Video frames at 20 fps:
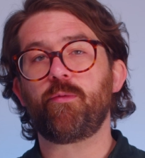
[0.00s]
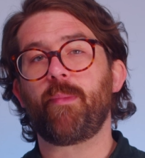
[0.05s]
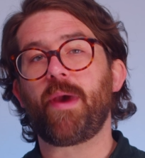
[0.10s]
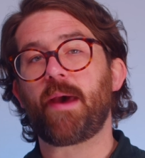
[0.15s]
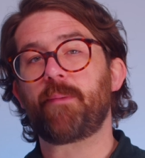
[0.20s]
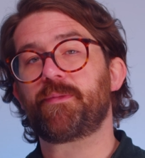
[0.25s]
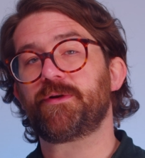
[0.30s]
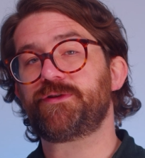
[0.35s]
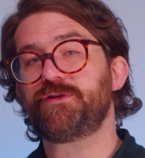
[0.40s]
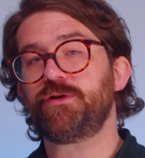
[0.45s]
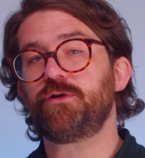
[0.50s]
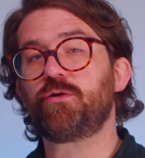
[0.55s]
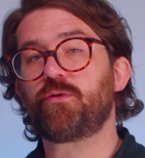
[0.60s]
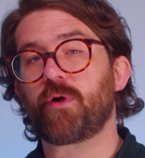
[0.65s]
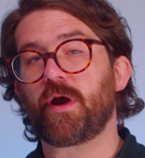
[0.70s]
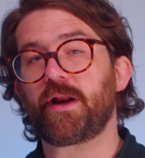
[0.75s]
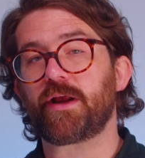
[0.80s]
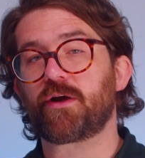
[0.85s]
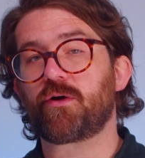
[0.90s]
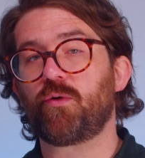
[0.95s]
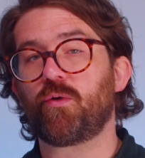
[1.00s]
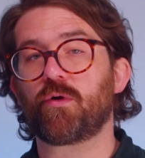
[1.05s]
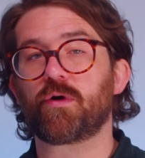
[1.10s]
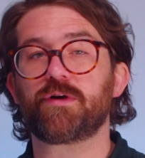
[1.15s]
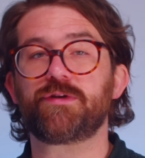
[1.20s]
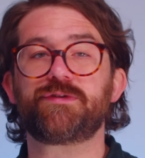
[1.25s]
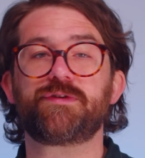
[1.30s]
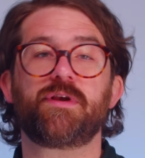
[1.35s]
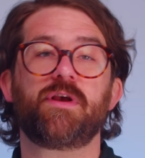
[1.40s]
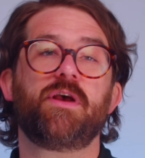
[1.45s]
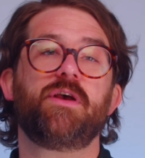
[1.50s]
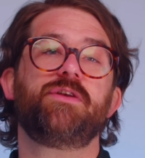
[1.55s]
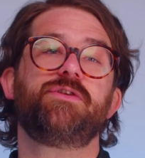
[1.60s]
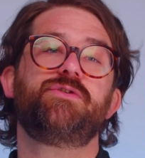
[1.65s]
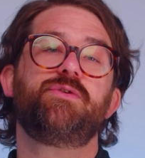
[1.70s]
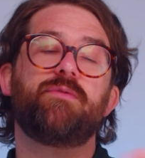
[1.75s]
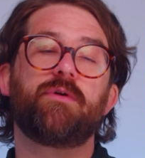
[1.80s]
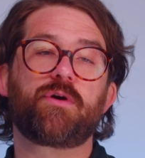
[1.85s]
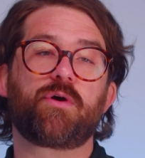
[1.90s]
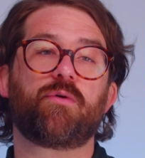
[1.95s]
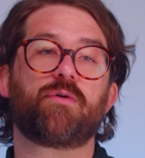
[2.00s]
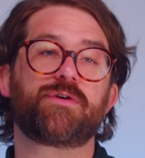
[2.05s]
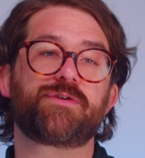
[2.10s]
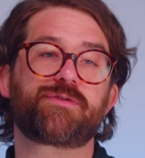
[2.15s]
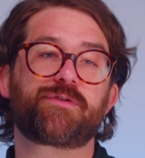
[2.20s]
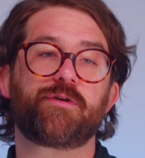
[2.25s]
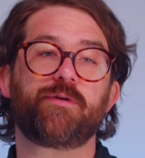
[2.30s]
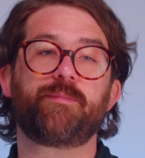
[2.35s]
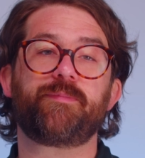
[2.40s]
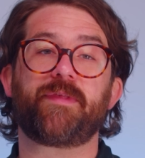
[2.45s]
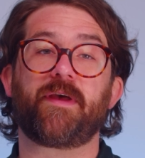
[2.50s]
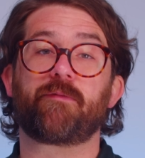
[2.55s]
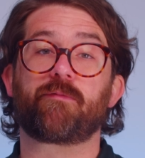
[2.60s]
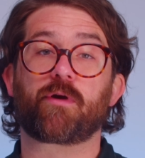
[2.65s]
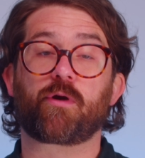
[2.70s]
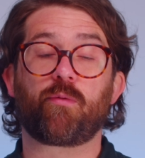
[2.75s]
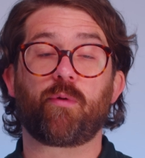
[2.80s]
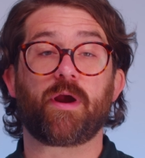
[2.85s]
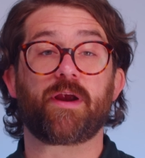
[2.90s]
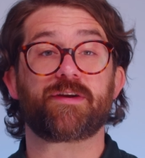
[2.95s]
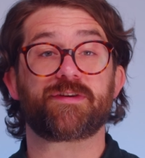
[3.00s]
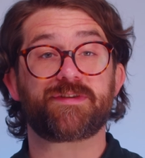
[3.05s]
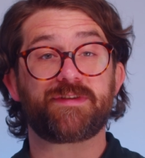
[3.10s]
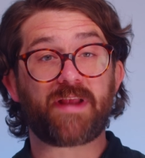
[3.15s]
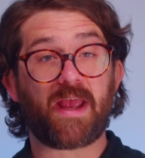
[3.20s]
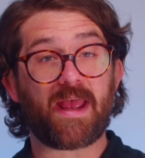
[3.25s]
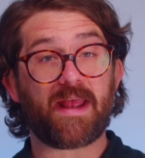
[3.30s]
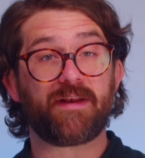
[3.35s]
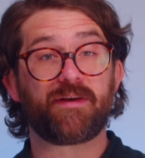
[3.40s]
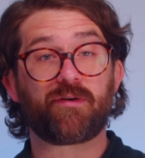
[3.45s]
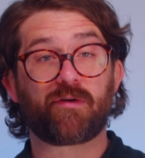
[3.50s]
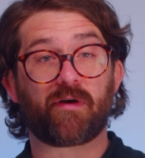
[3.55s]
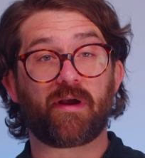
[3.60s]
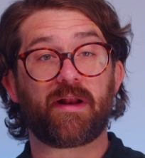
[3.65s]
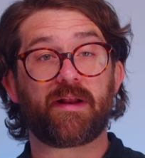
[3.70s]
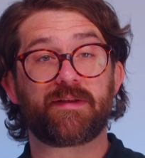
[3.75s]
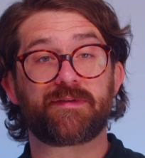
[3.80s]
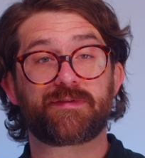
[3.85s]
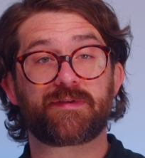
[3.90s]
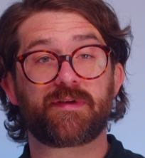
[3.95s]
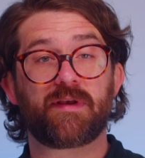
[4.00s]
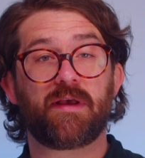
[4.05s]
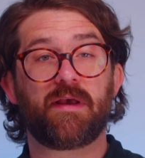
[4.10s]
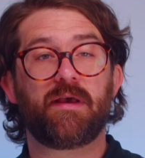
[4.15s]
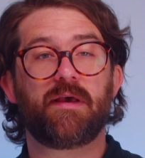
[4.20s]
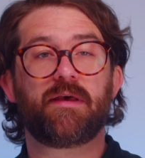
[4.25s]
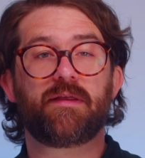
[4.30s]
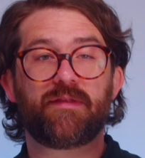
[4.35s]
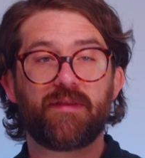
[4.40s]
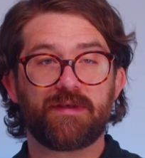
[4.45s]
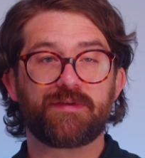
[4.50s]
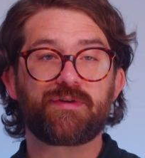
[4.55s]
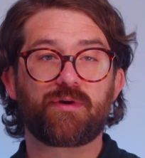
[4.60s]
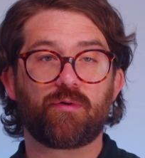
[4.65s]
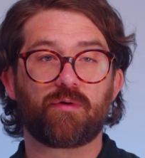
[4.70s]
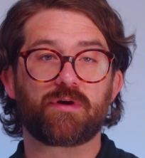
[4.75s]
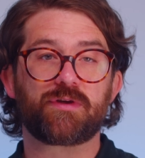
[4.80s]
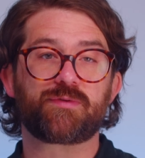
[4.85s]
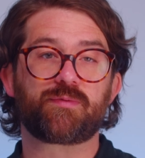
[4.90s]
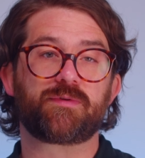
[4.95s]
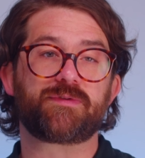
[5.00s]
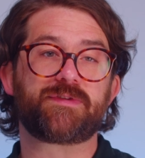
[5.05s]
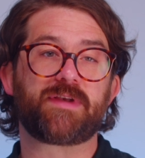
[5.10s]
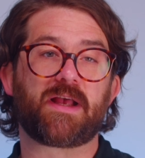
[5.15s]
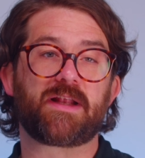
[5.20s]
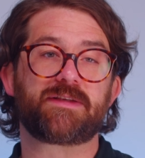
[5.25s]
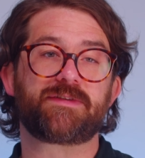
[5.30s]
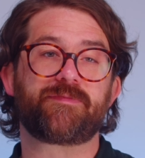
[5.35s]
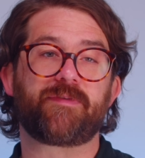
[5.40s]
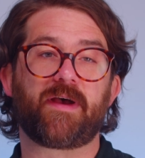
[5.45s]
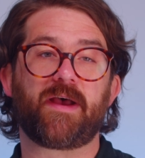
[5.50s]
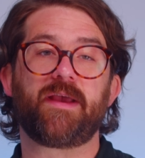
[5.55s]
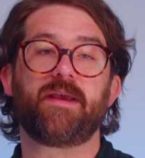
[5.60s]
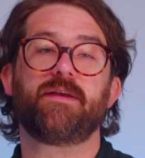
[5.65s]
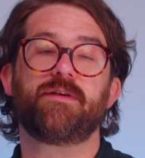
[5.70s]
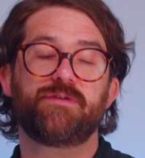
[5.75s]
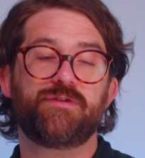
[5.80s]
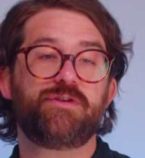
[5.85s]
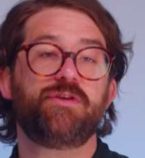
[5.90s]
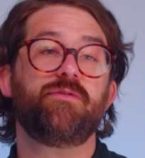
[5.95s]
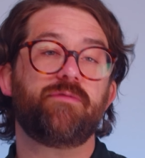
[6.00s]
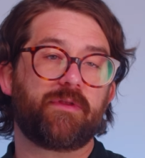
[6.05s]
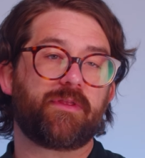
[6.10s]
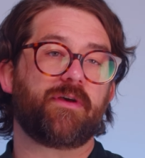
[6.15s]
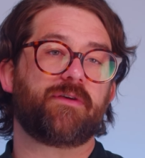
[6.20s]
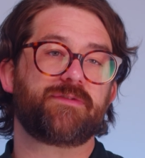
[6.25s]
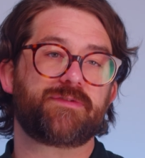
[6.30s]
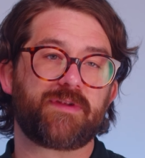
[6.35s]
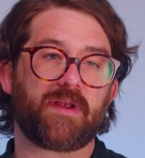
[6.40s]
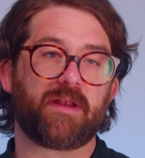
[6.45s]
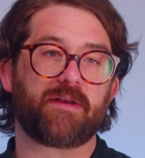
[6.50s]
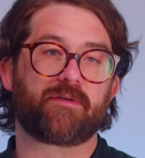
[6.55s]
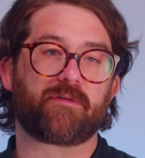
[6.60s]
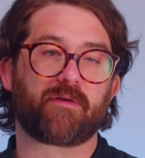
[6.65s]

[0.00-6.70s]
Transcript: map a two credit course to a course group that requires 10 credits, this course will satisfy two of those 10